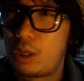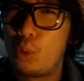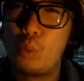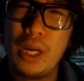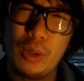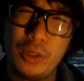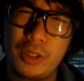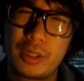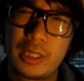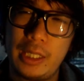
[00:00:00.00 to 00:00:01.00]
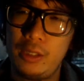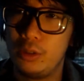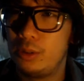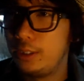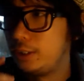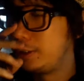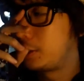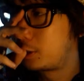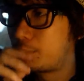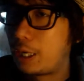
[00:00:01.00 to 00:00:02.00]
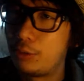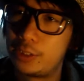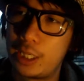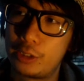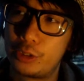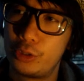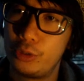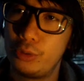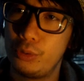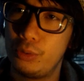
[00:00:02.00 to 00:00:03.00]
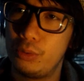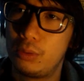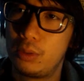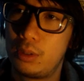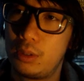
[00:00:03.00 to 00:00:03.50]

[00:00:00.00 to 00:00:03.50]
our will, you could say. It is somehow attached to,